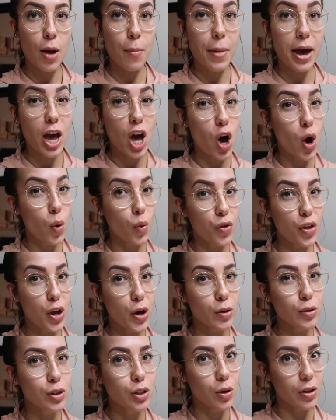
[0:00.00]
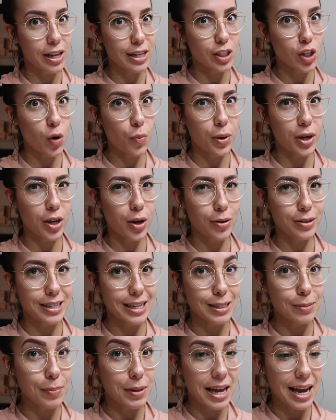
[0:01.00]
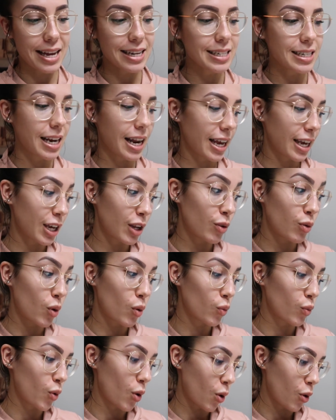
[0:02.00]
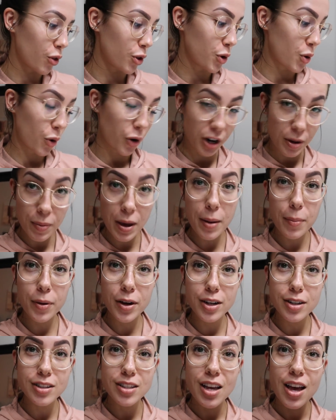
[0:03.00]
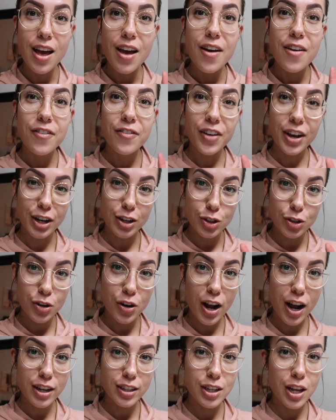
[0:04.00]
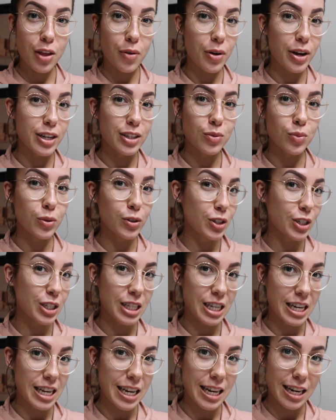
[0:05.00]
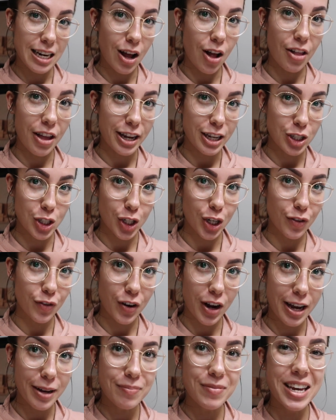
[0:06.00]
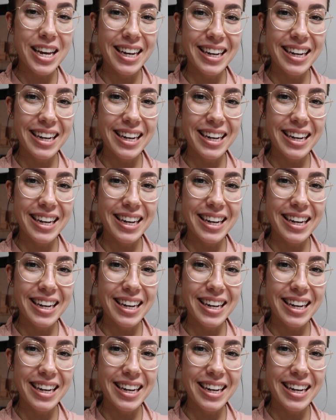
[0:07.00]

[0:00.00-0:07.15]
it on my own though, so let's hope it goes as planned and I can roll the nori papers. Fingers crossed, otherwise we're just gonna eat it all like a stir fry.